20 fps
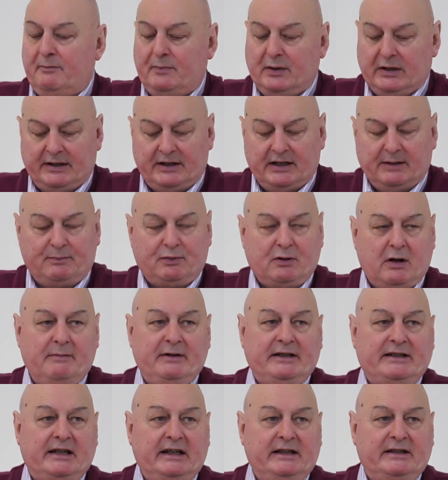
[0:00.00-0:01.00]
But the
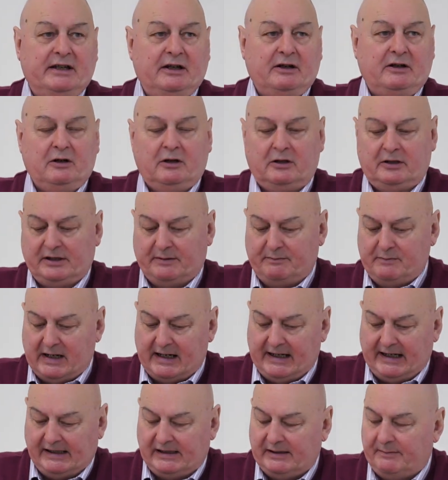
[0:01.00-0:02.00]
promises that God had
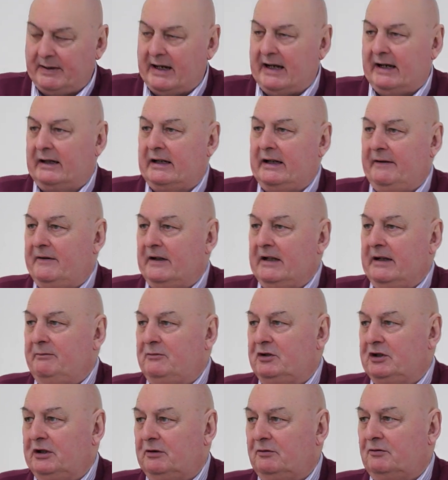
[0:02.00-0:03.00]
made about giving
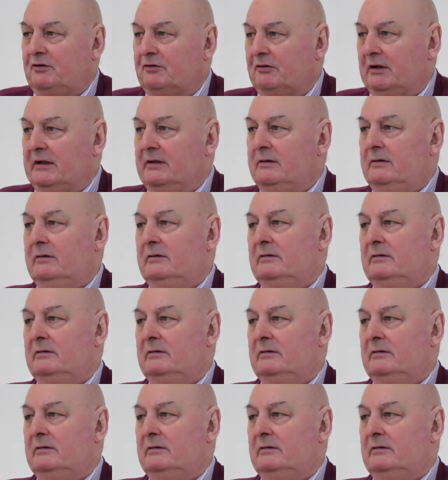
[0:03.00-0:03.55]
him children